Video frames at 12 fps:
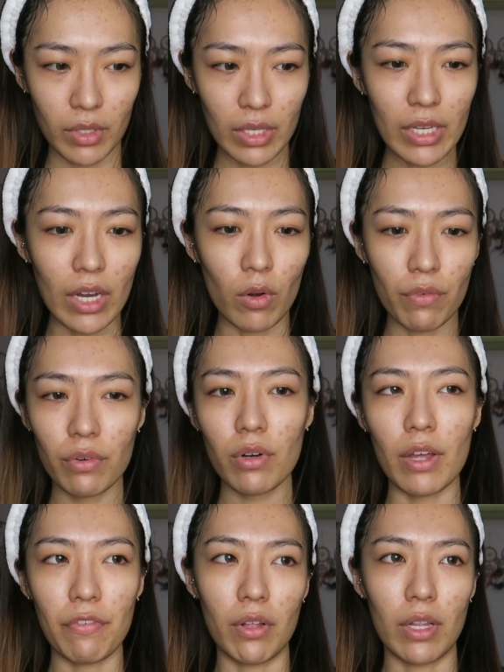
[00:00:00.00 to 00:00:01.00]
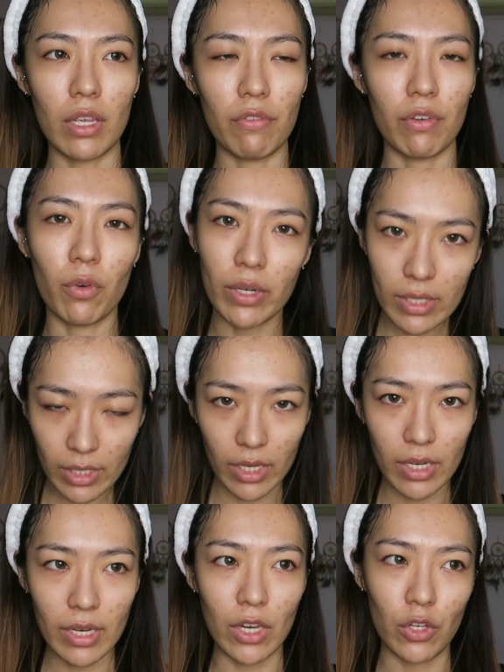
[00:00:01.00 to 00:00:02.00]
yeah, overall I felt like if you have oily
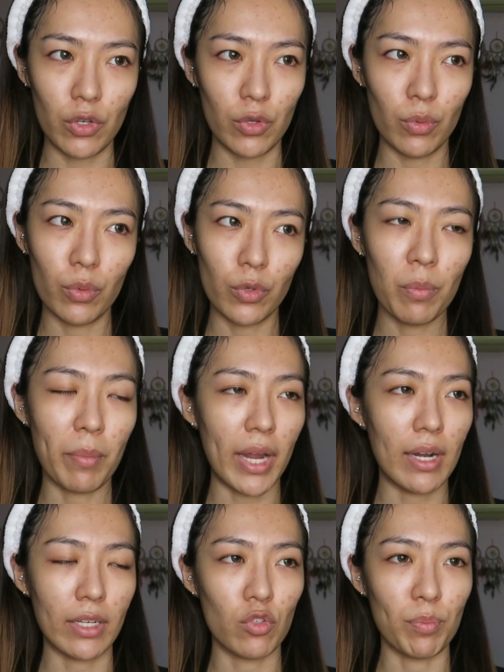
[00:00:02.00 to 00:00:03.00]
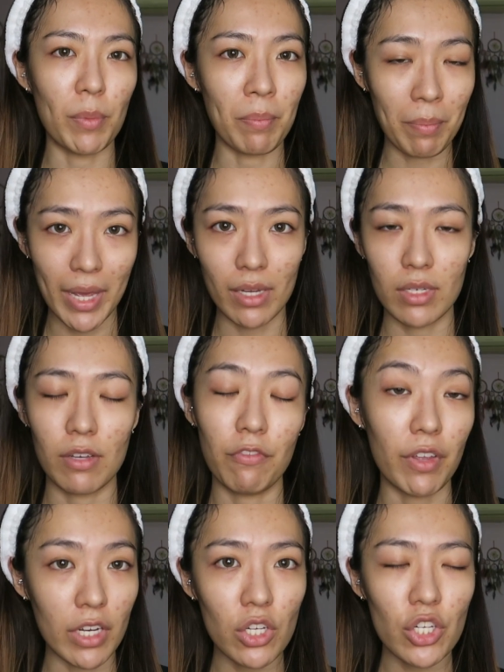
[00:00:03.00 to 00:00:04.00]
skin and you don't mind like super matte
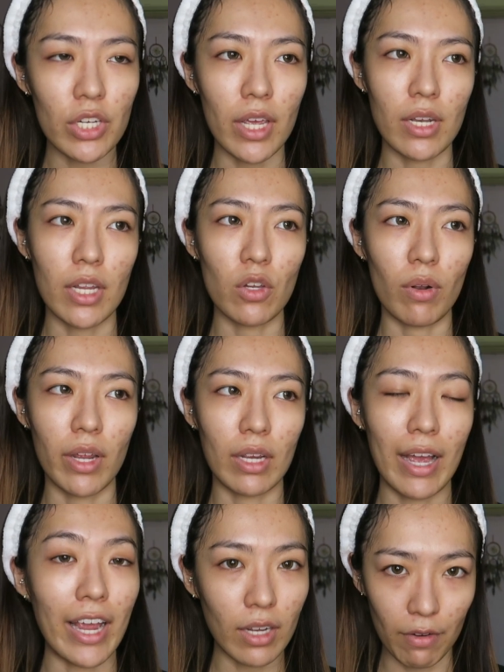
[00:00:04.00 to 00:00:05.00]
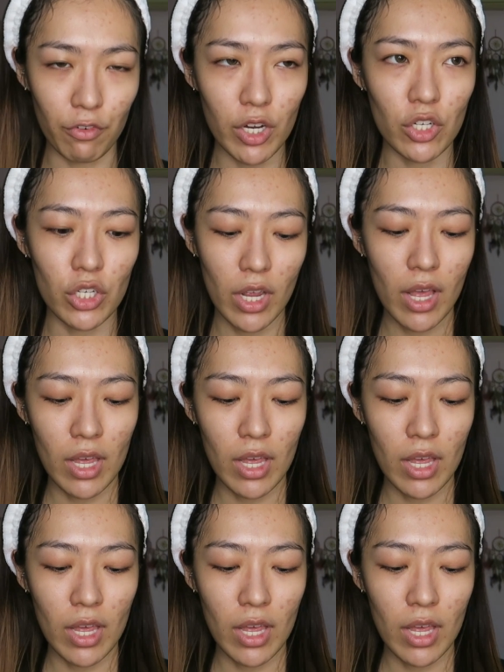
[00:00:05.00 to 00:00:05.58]
finish and then you like high coverage,